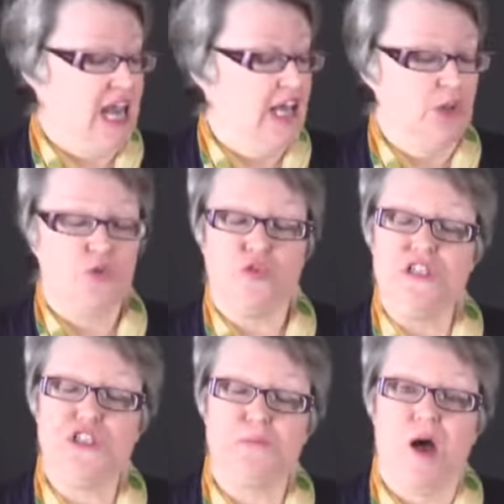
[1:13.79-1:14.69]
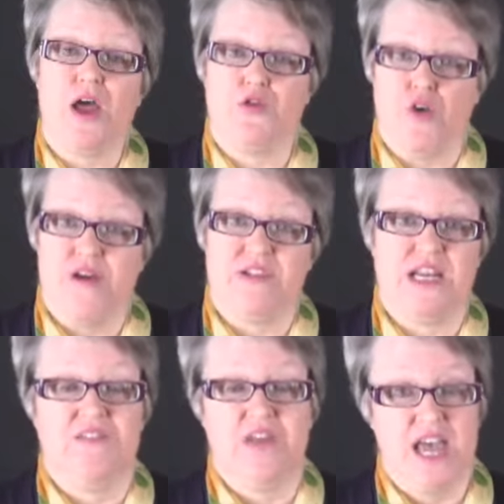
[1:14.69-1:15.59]
and Lucretia Mott drafted
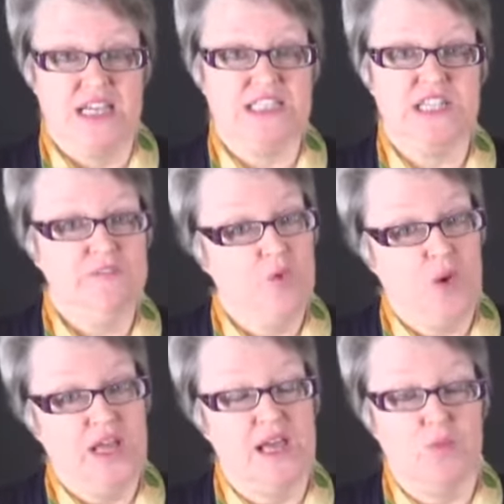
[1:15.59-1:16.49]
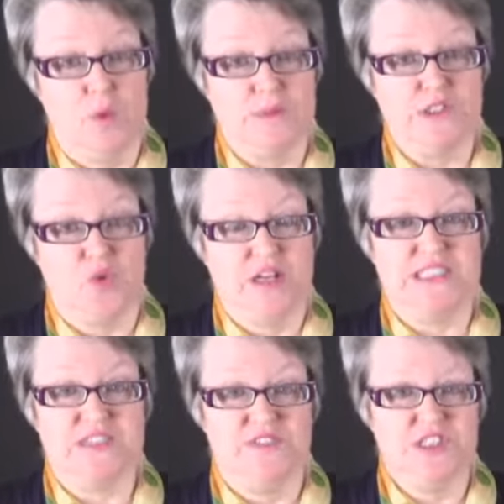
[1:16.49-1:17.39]
at the 1848 Women's Rights
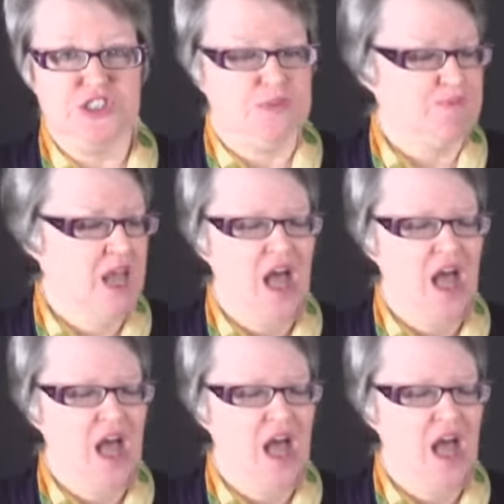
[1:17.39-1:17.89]
Convention.